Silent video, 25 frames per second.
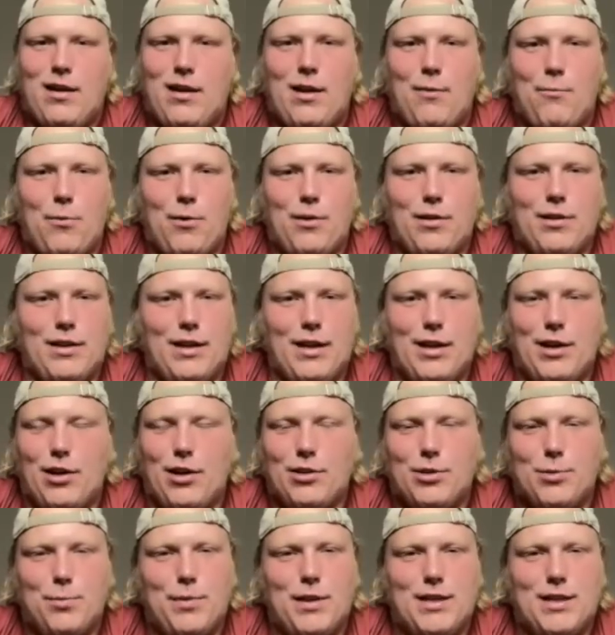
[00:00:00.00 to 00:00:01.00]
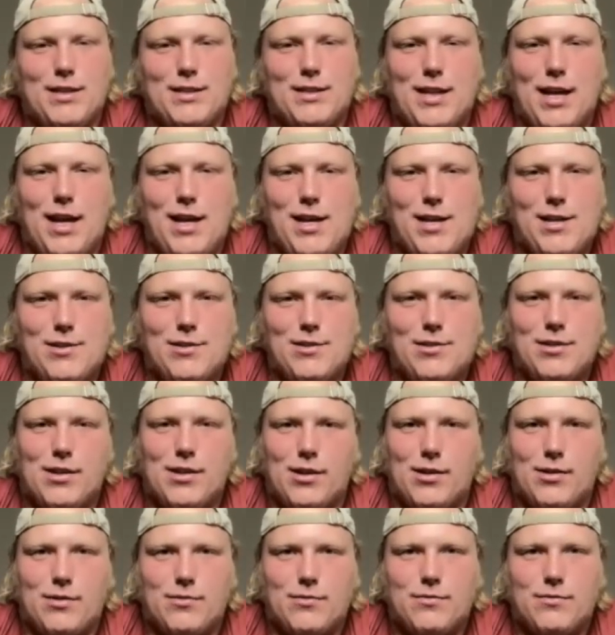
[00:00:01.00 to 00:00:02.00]
I wanted to get on the big stage.
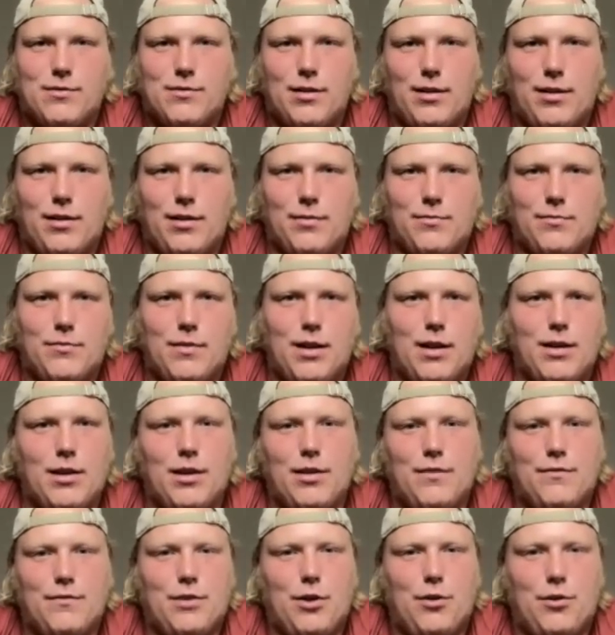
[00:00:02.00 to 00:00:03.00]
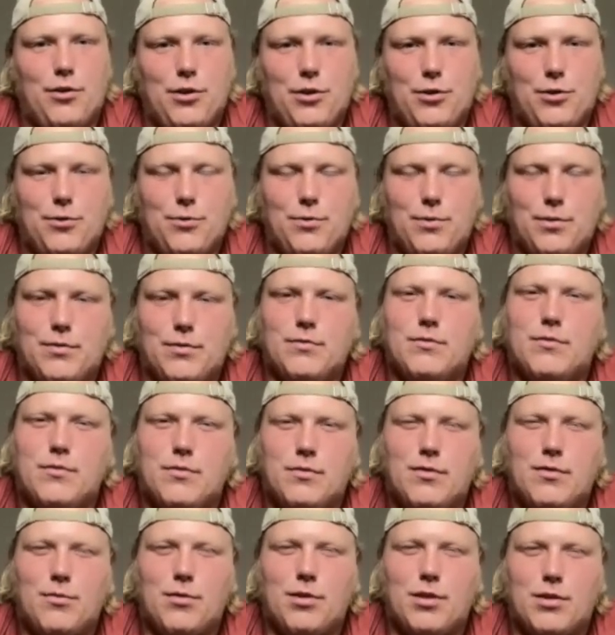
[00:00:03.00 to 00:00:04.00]
So I loved OU and
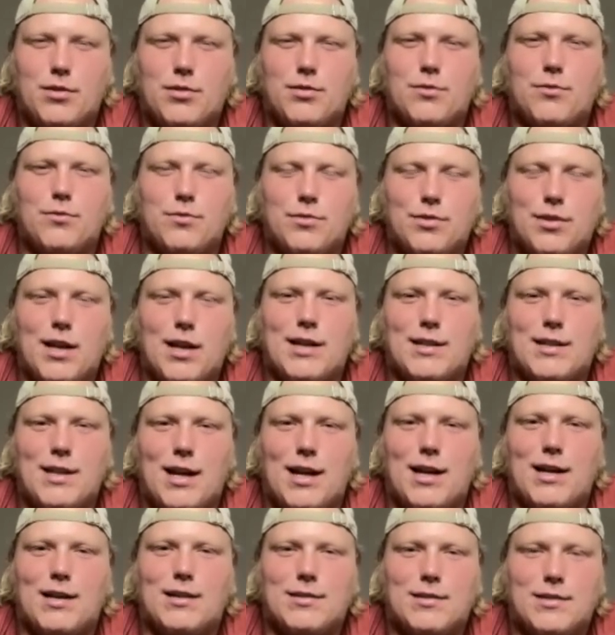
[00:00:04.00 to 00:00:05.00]
really schools like that.